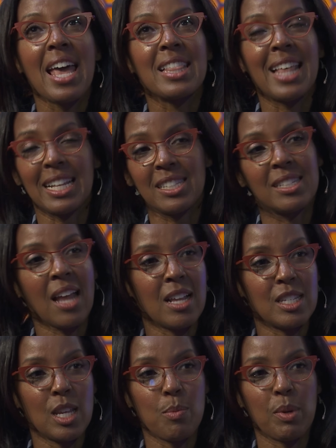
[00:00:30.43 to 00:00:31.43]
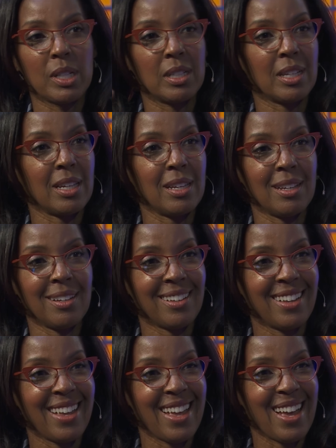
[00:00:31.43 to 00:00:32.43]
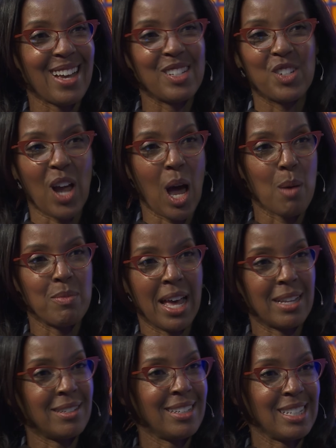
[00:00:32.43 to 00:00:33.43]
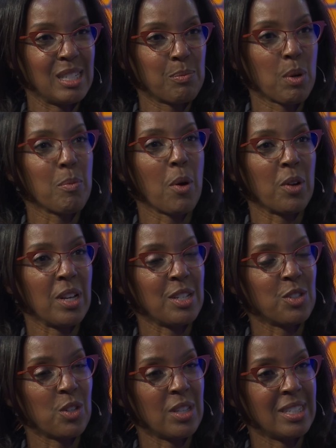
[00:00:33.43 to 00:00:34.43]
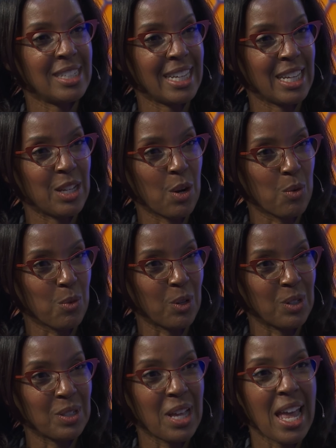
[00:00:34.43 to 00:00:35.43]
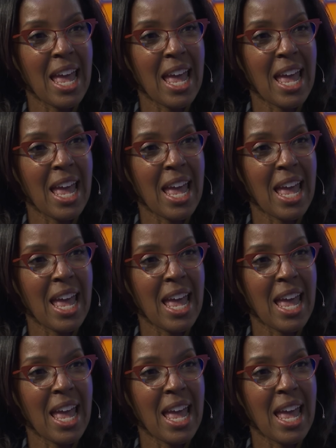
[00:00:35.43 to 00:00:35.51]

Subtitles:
That's not typically a job that is promoted into the CEO role.